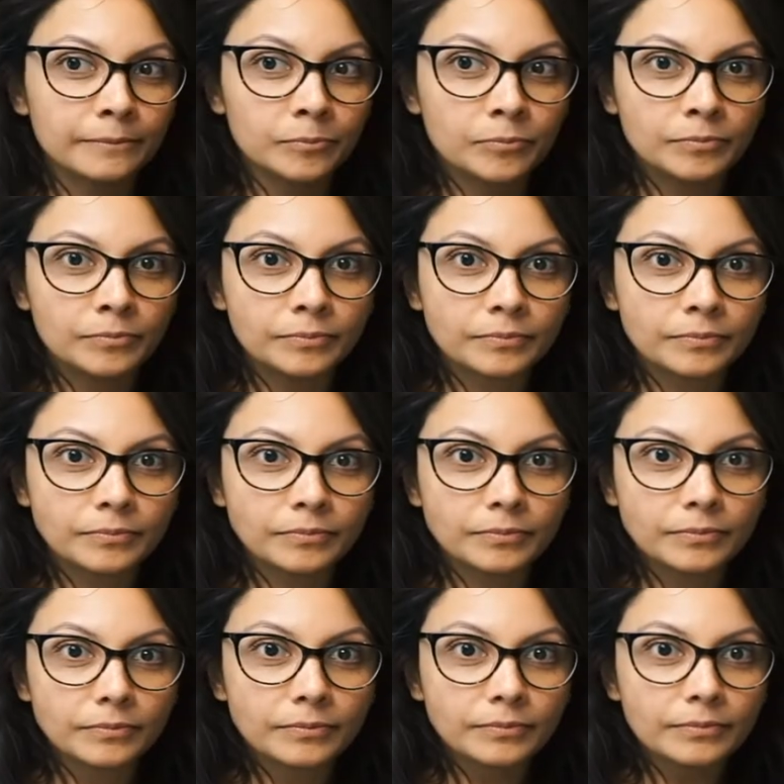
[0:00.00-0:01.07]

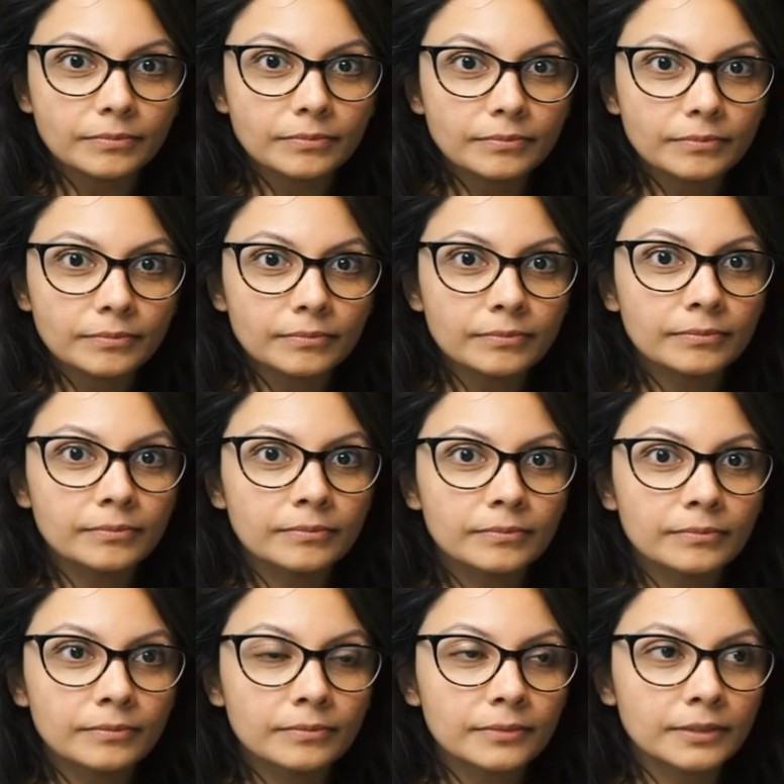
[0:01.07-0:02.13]

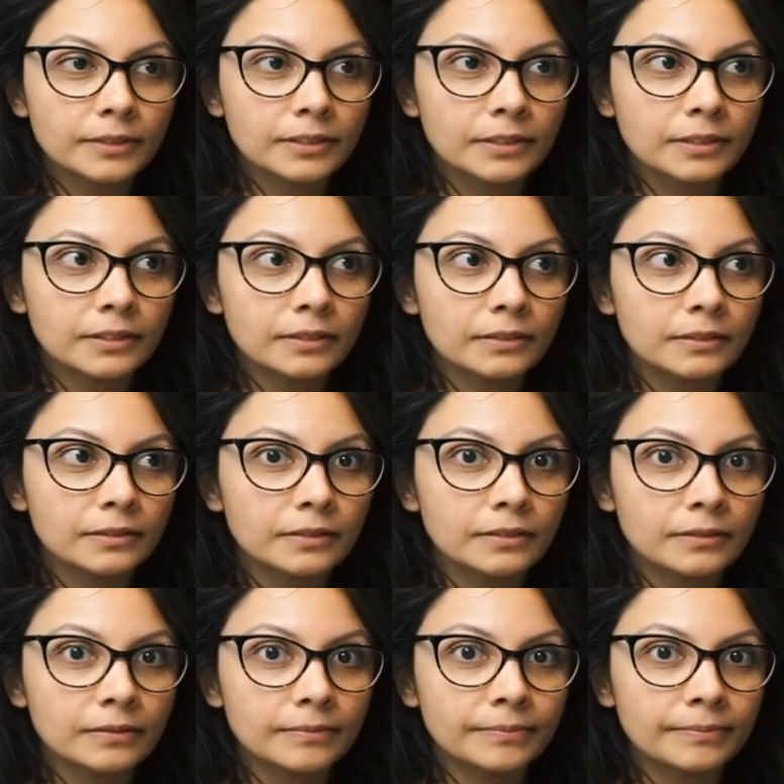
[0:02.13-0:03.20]

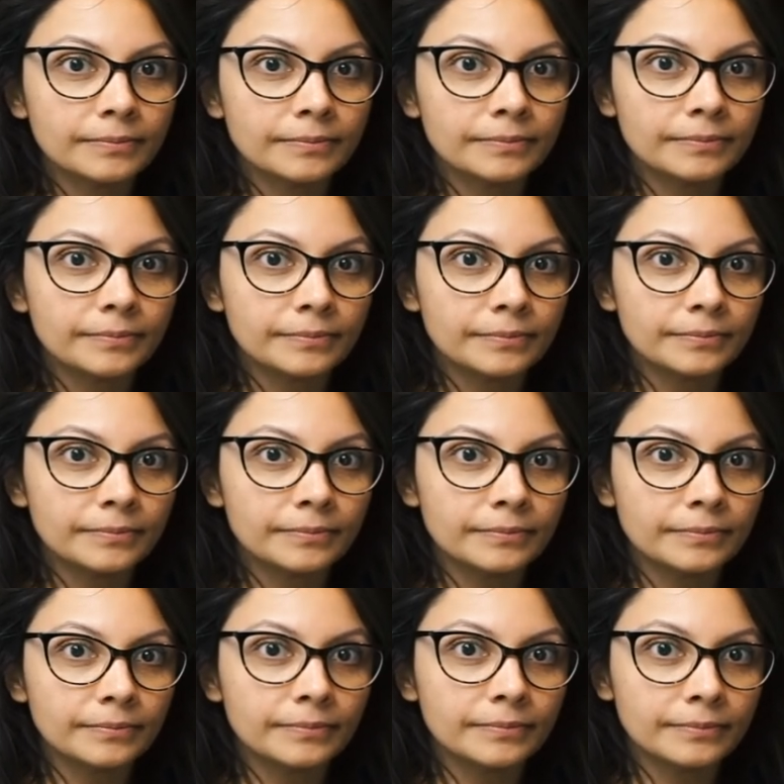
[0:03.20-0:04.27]

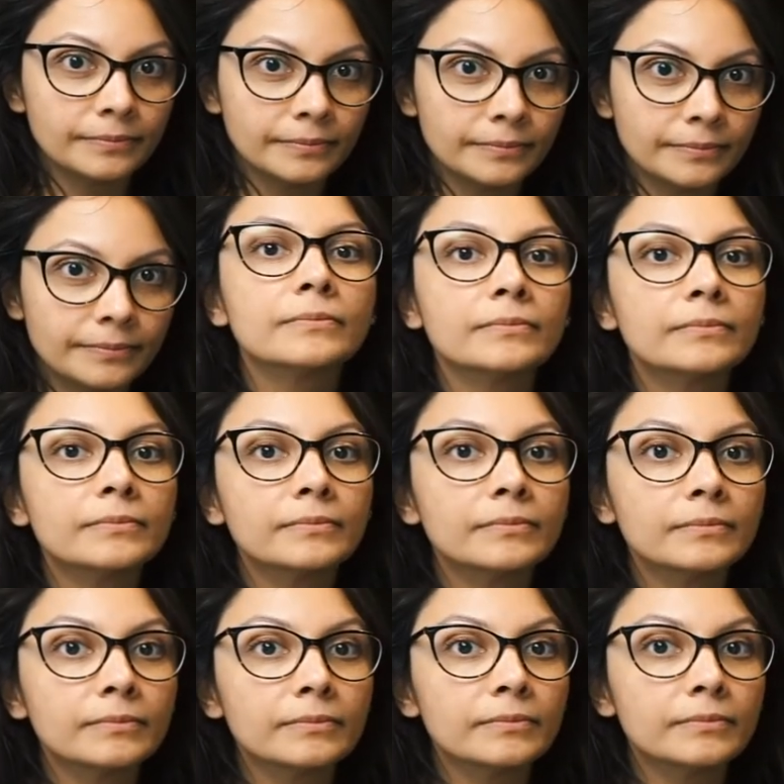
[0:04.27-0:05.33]

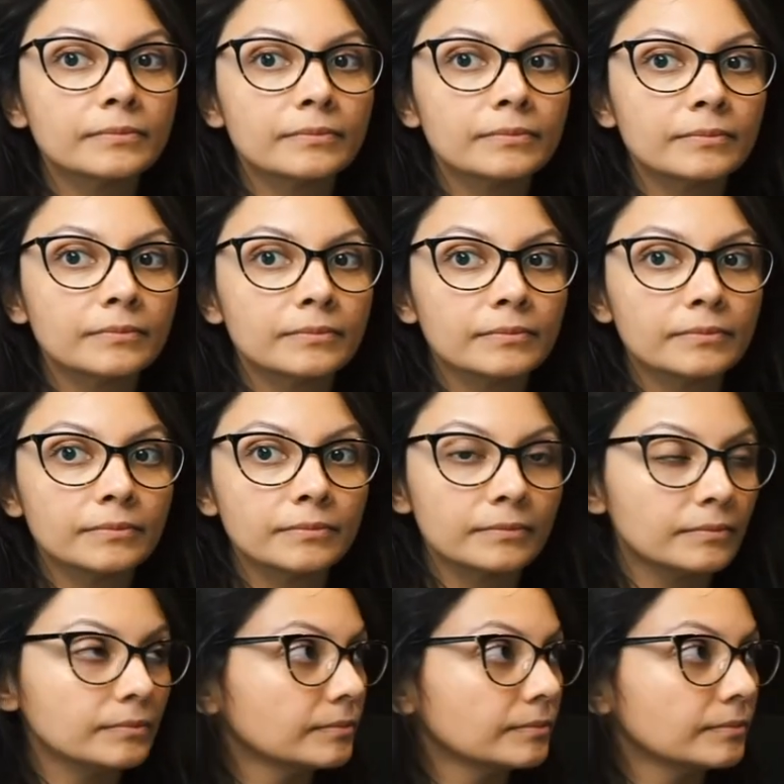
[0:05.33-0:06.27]
(not speaking)